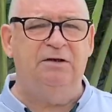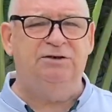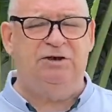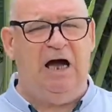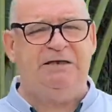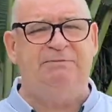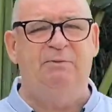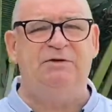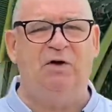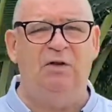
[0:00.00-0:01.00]
Jasmine
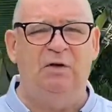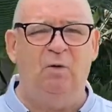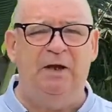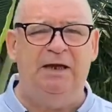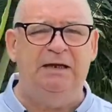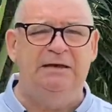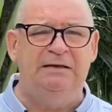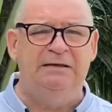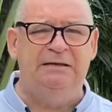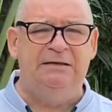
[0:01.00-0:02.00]
was on the way,
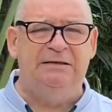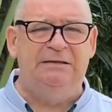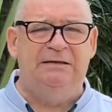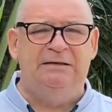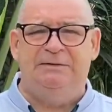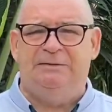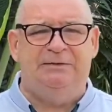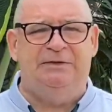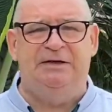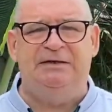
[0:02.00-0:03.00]

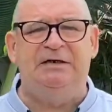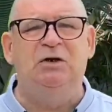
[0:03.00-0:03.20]
they did